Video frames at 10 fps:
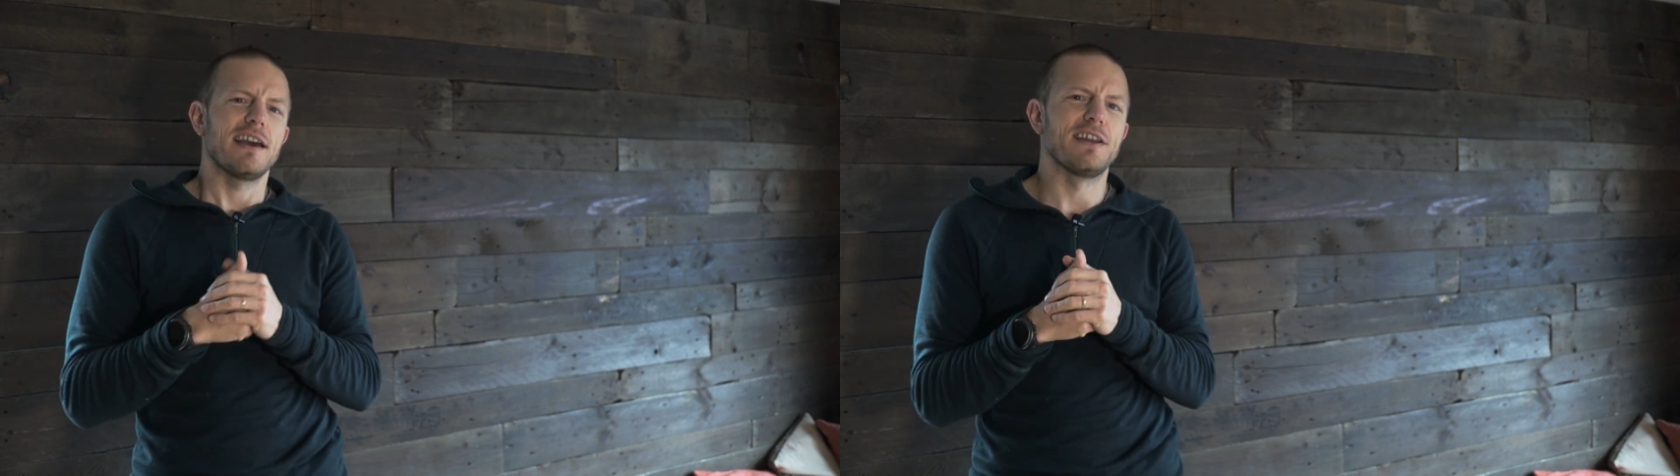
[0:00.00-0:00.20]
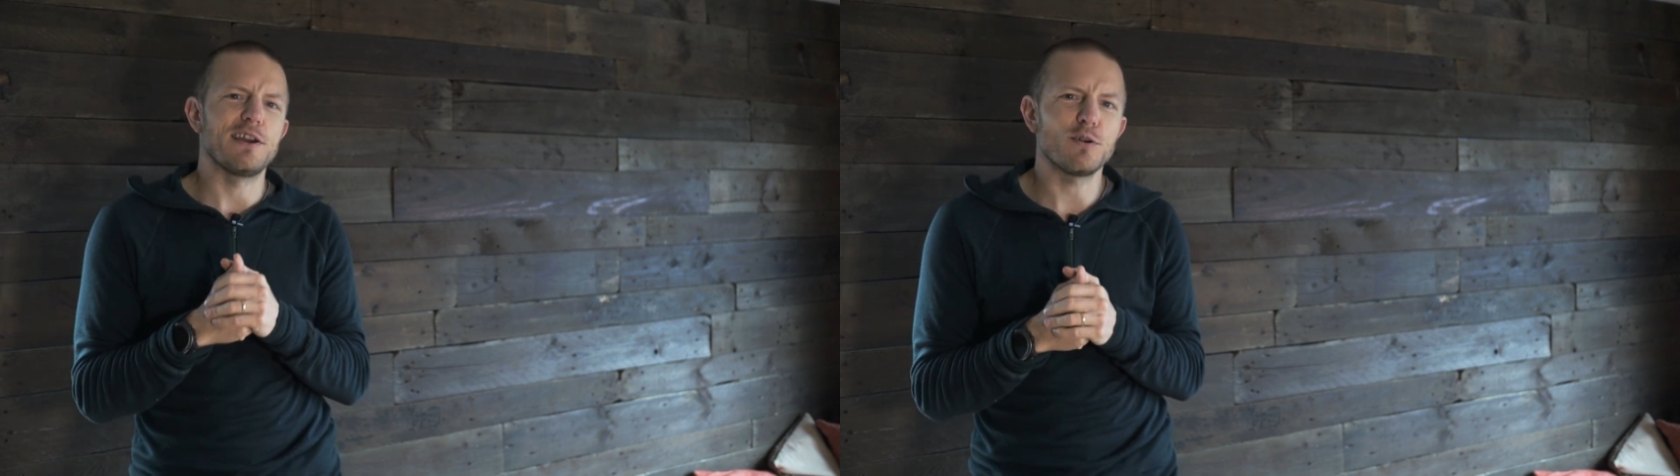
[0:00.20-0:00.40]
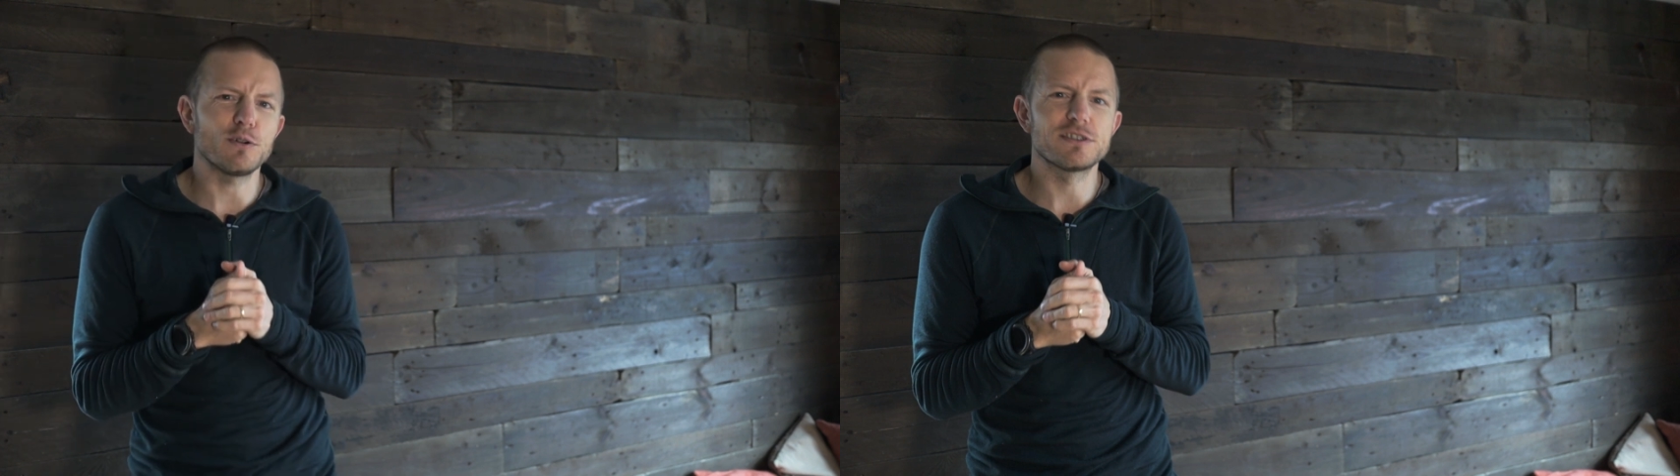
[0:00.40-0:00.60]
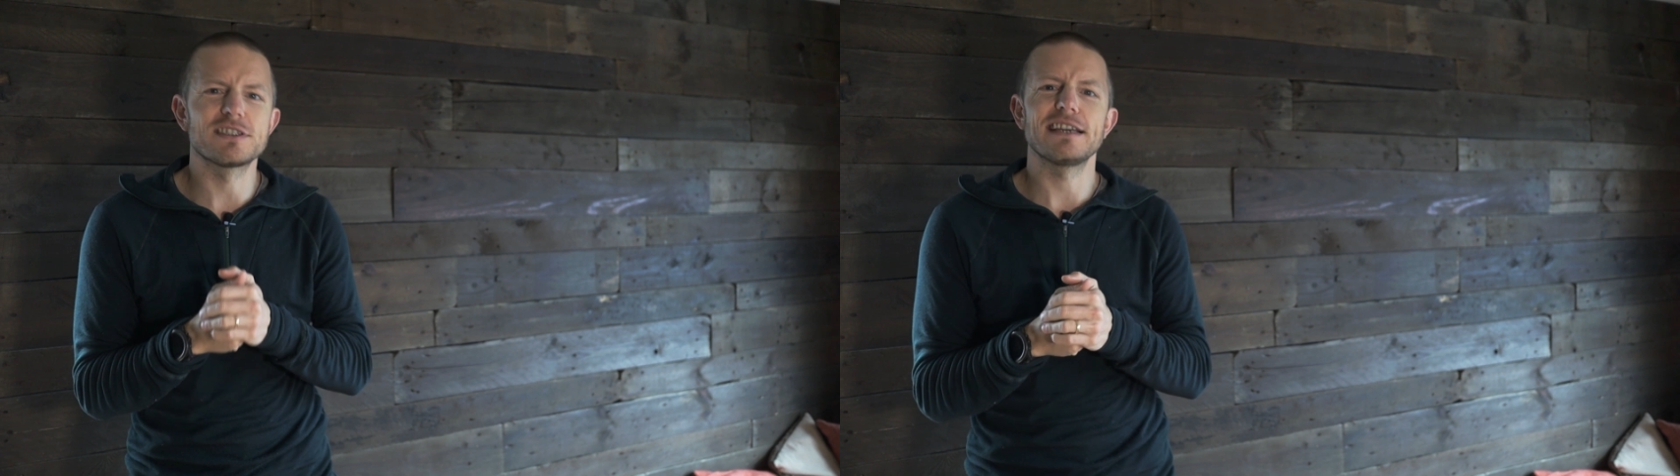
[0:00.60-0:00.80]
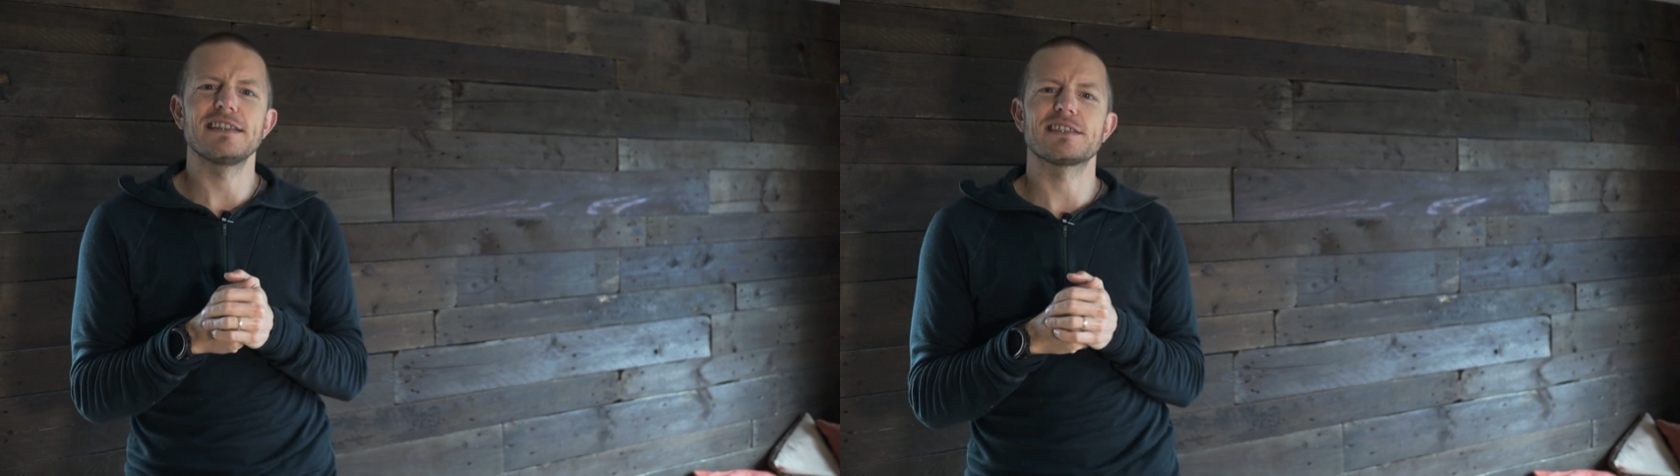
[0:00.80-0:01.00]
and they all
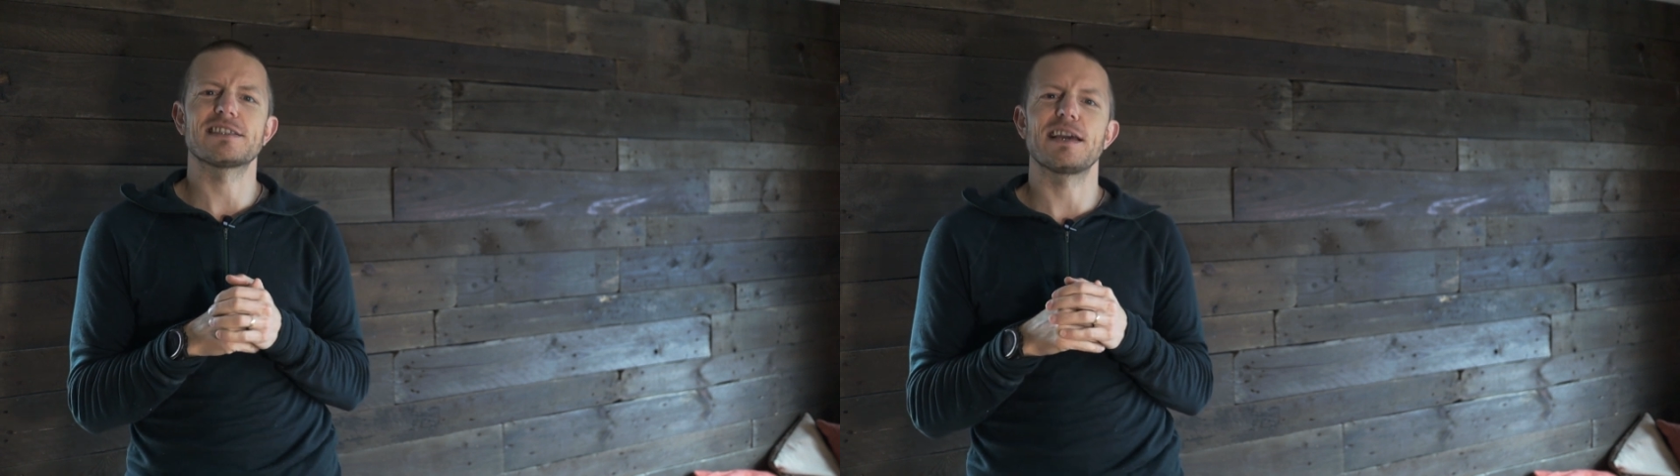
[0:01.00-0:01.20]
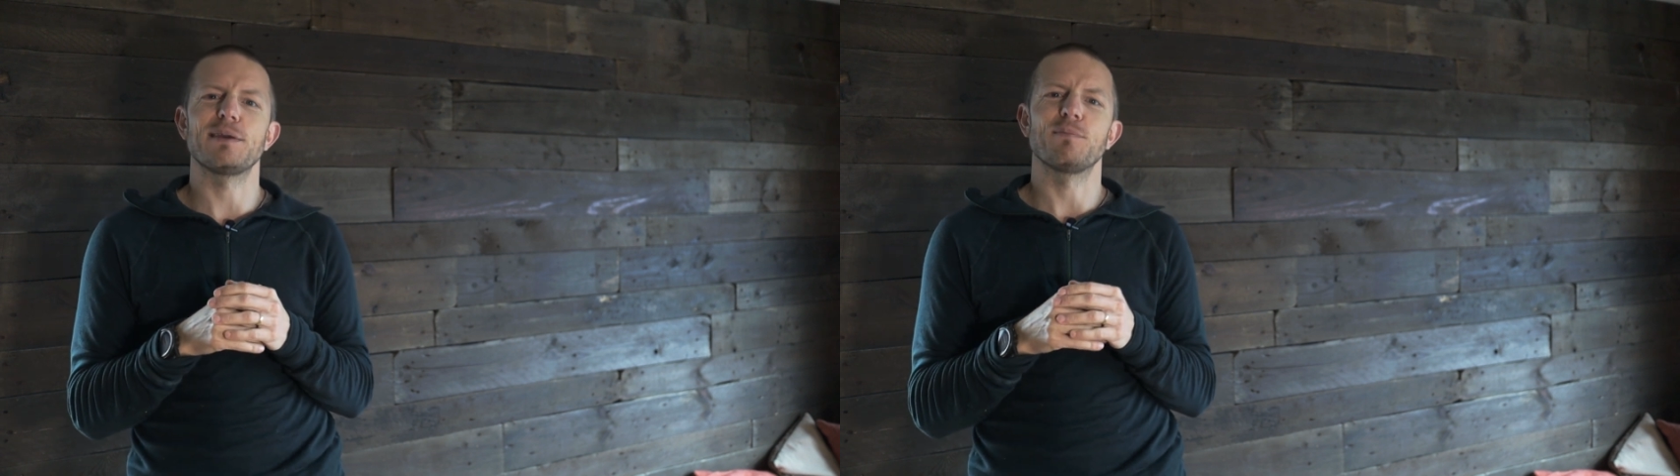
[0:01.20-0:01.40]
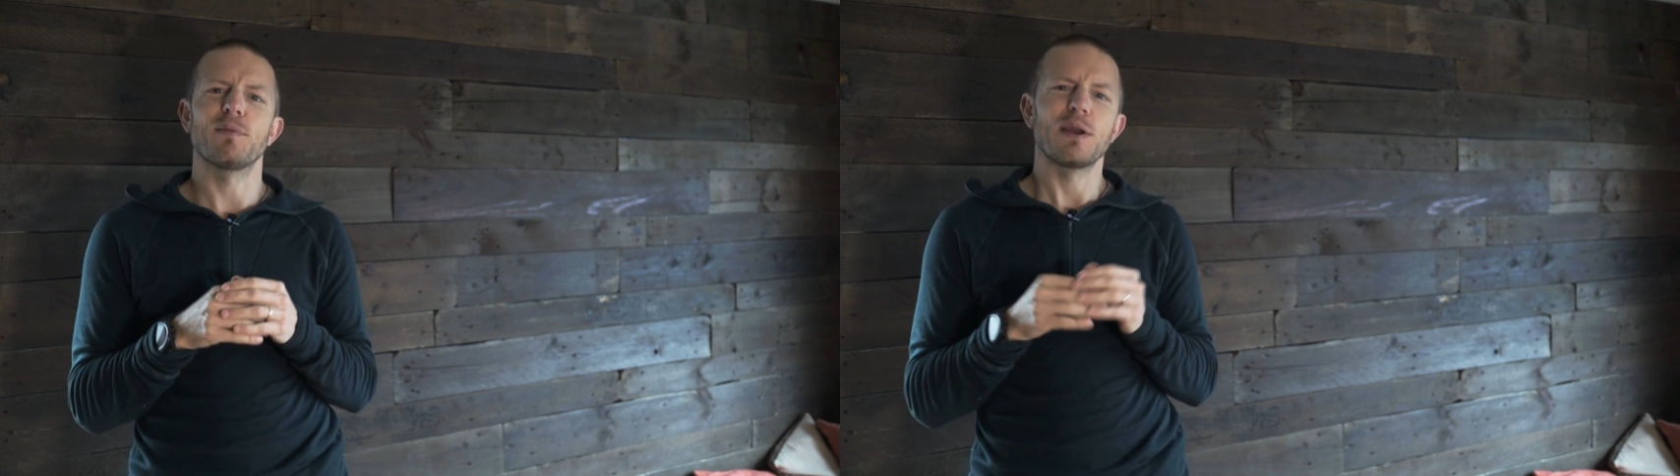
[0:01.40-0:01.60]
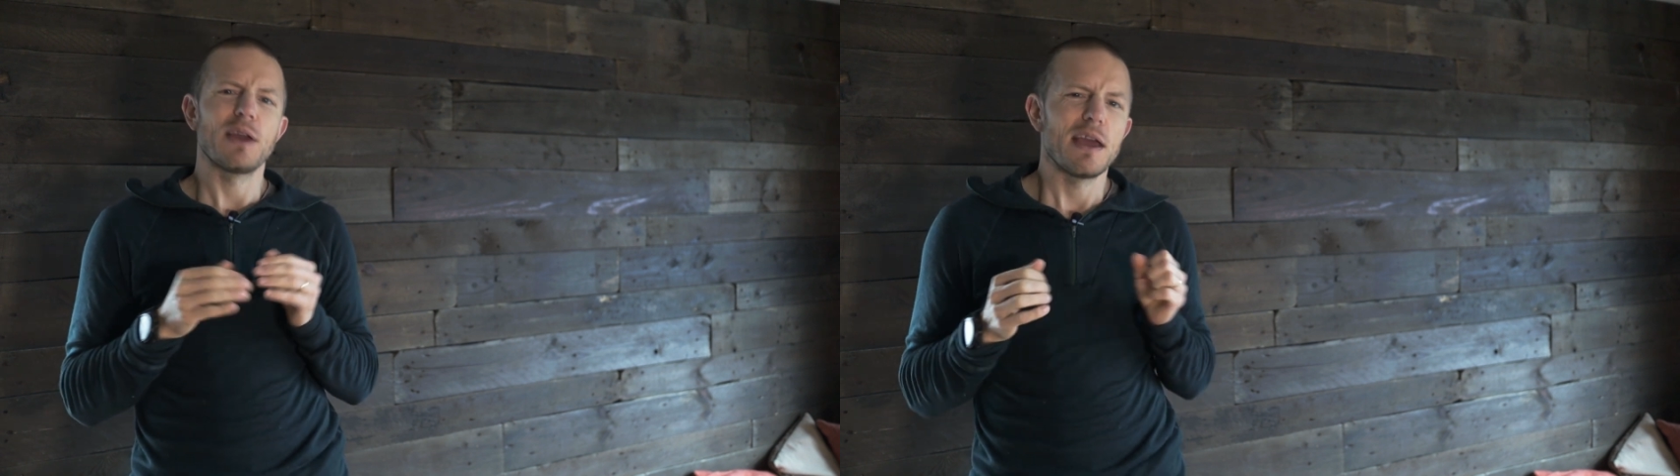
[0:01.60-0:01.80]
say the same,